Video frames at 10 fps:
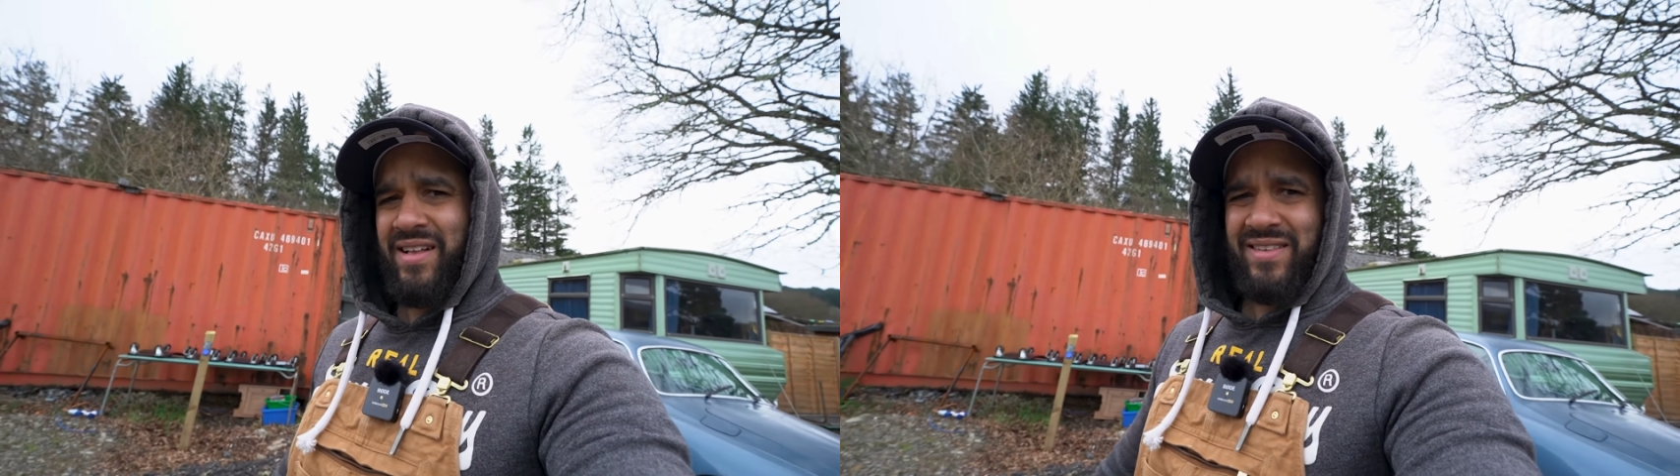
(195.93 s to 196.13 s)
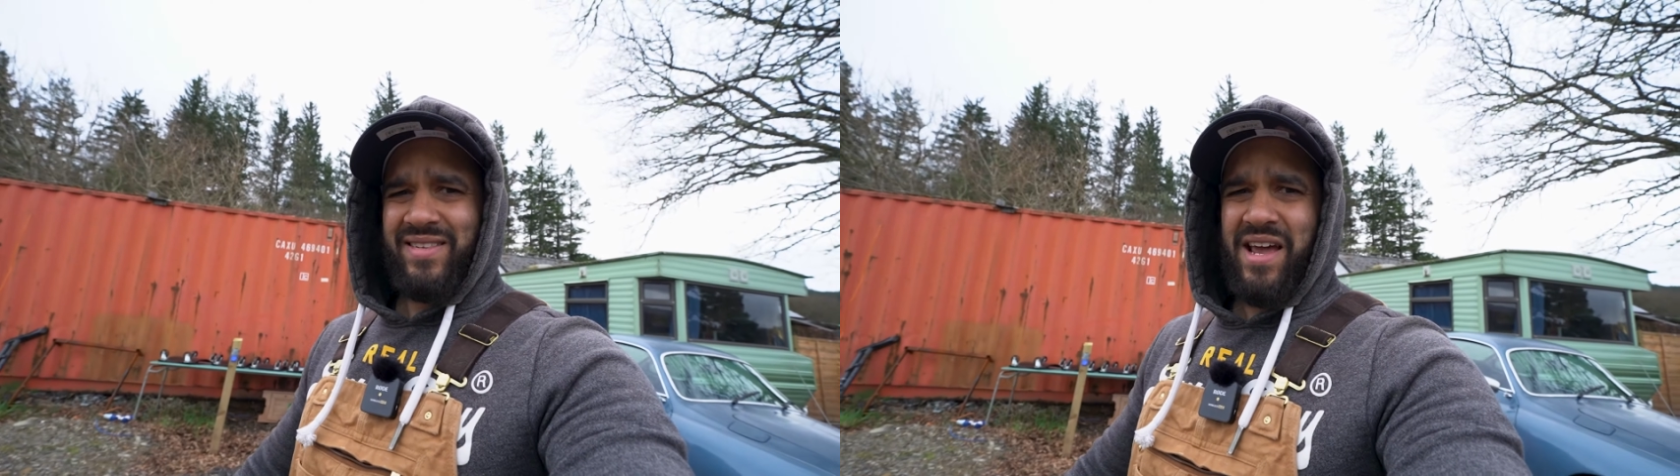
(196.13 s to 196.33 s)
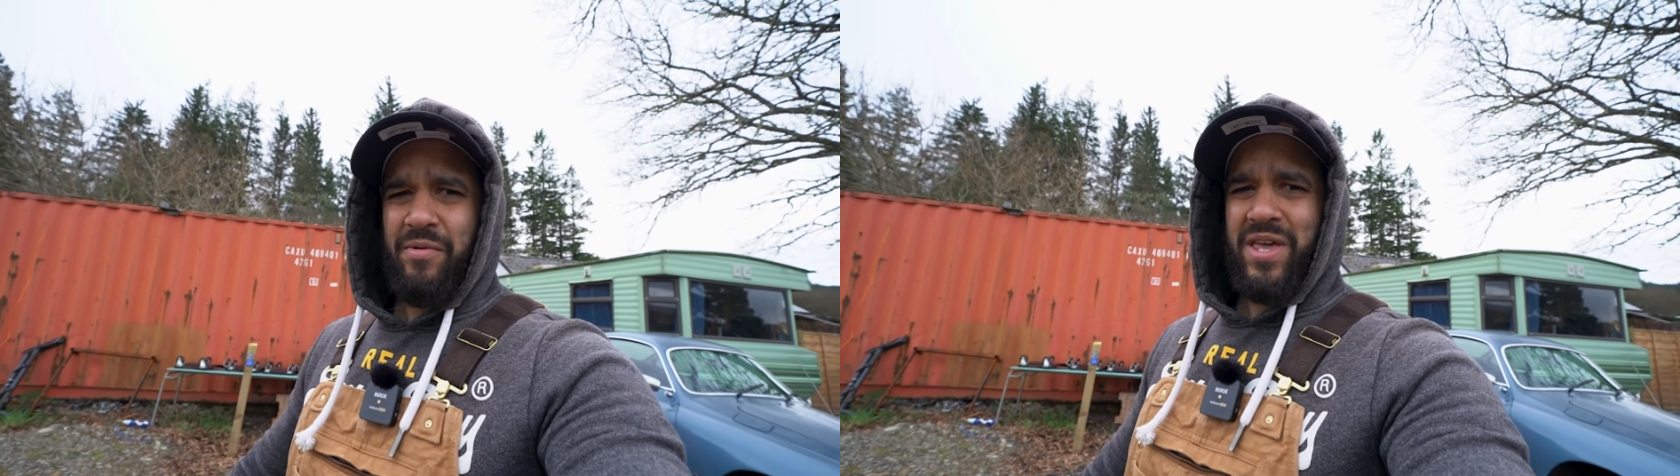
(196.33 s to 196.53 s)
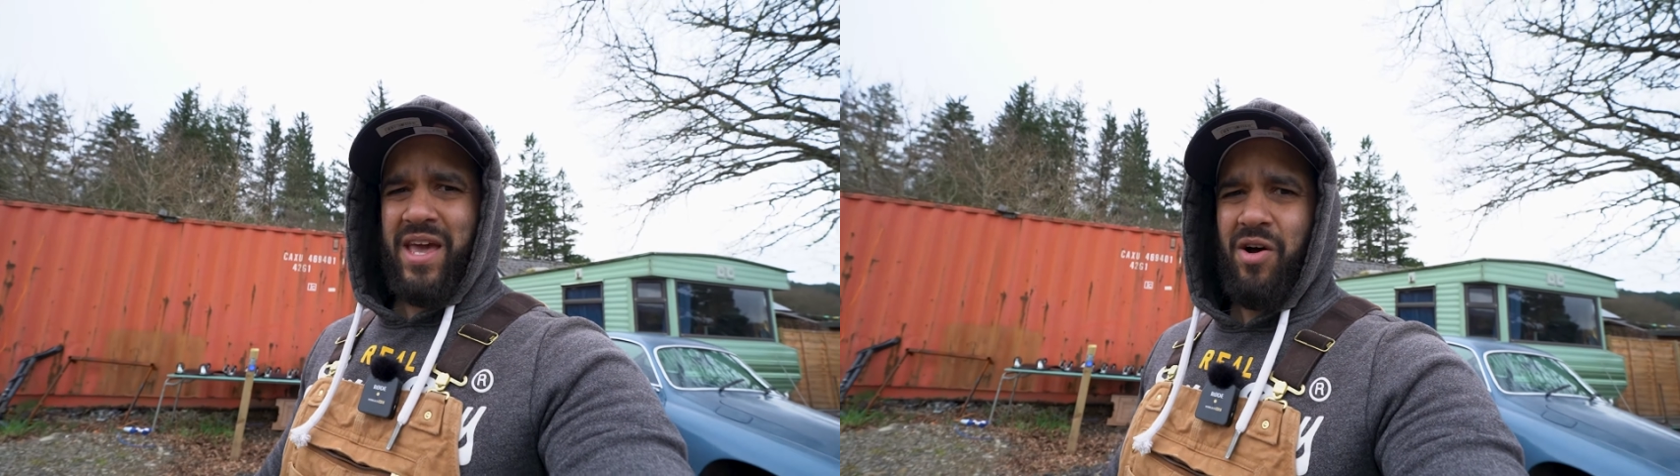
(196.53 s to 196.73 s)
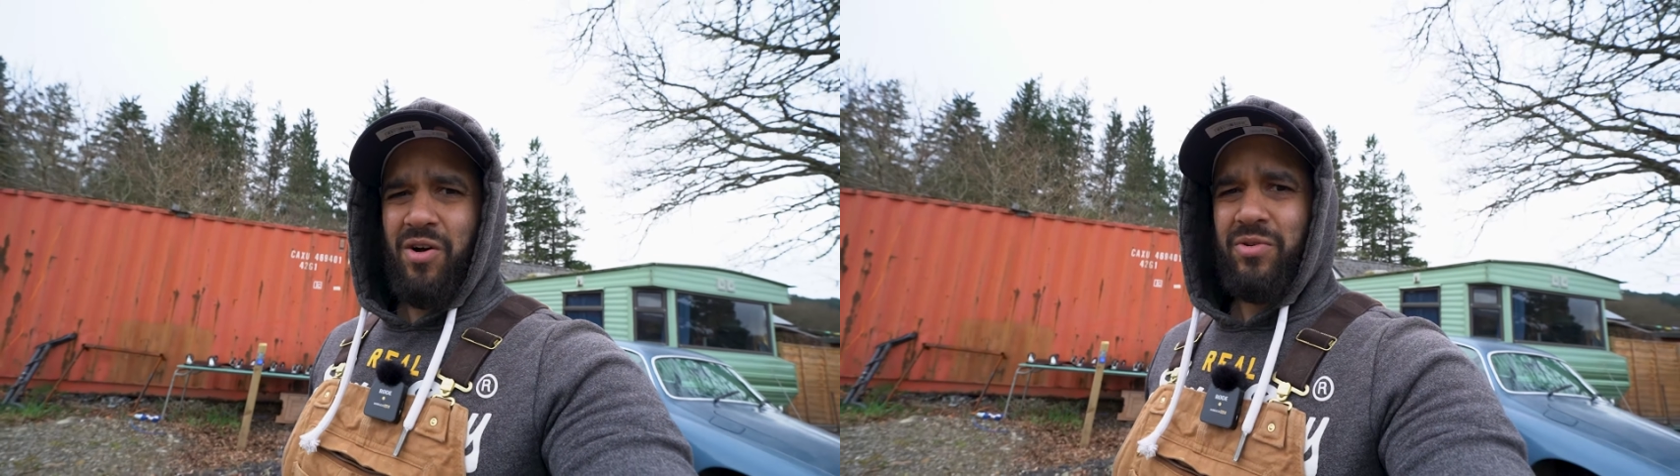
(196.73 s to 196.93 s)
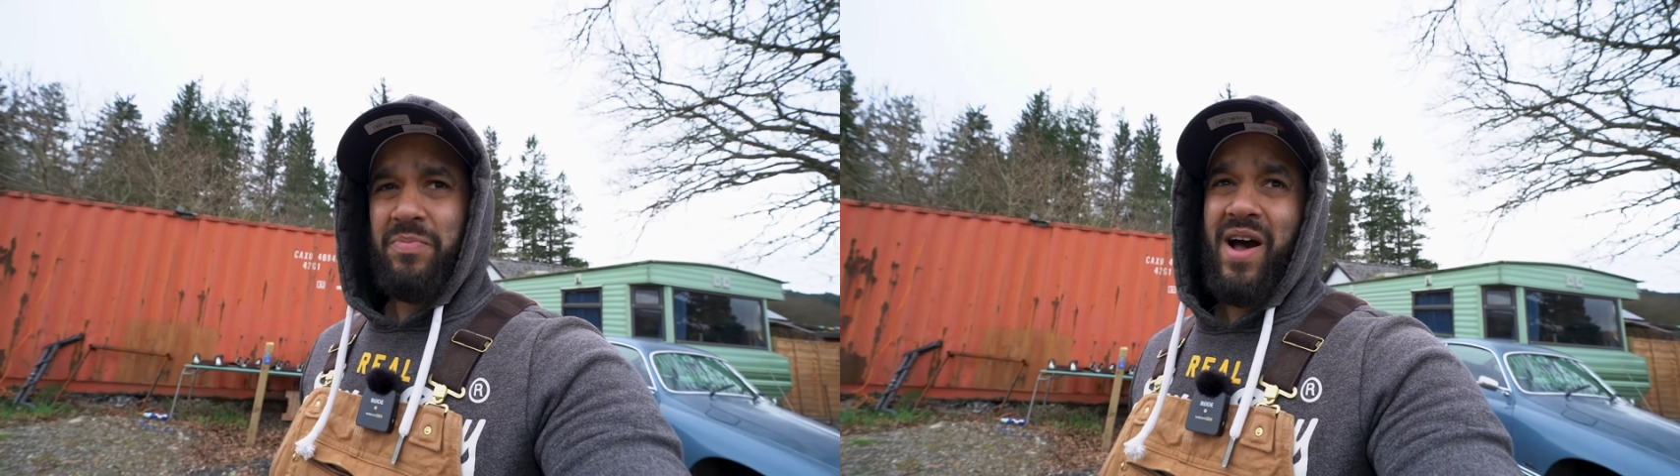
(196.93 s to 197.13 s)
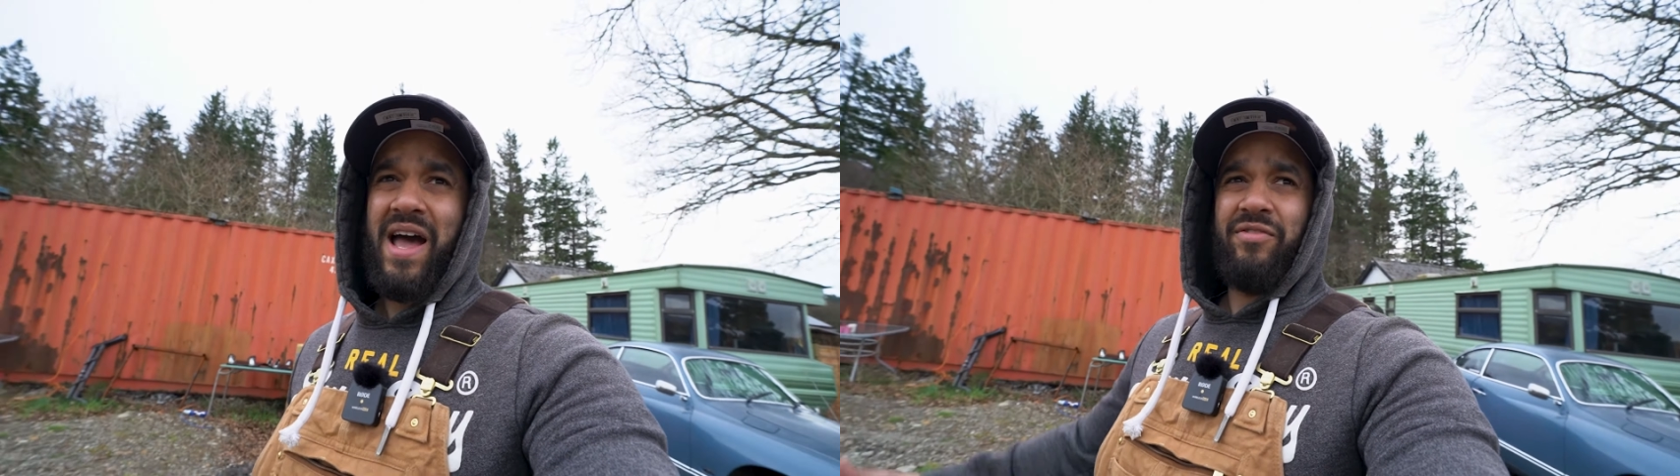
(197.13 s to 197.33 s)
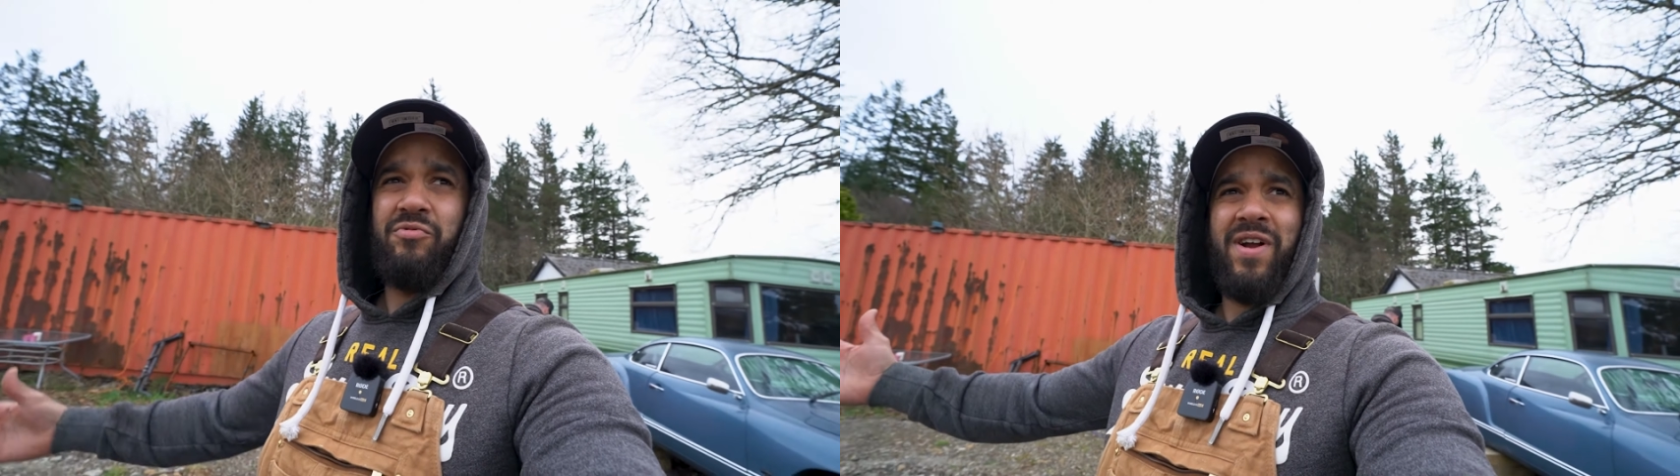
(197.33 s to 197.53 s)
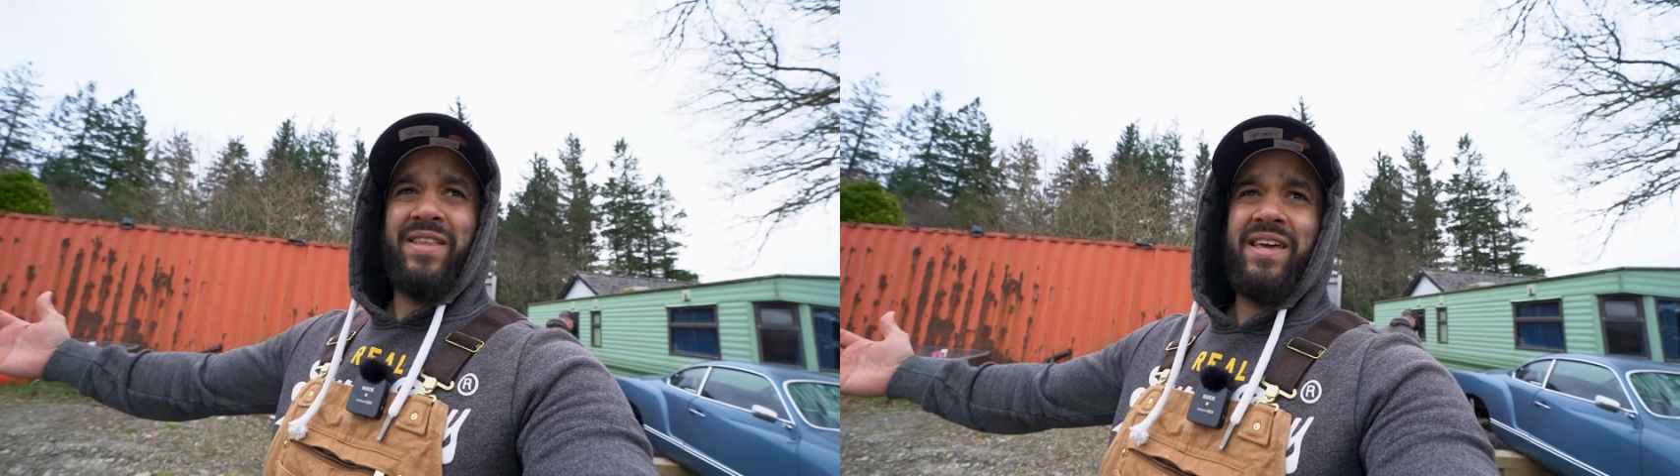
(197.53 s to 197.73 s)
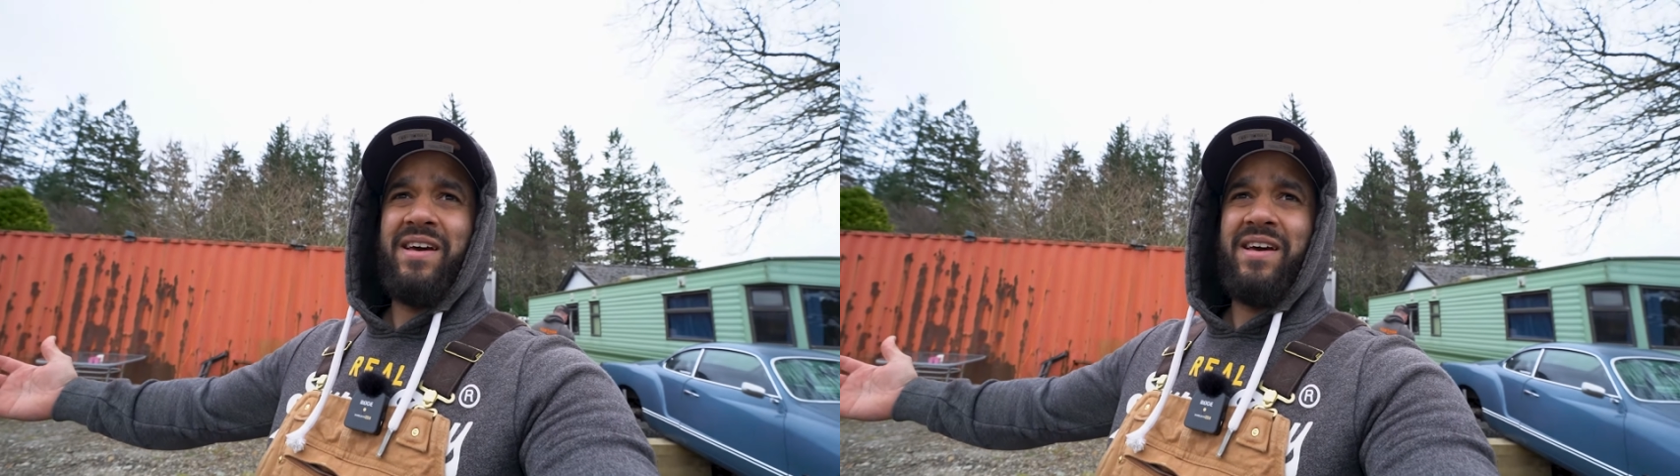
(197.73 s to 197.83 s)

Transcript: see how we get on. Might have a running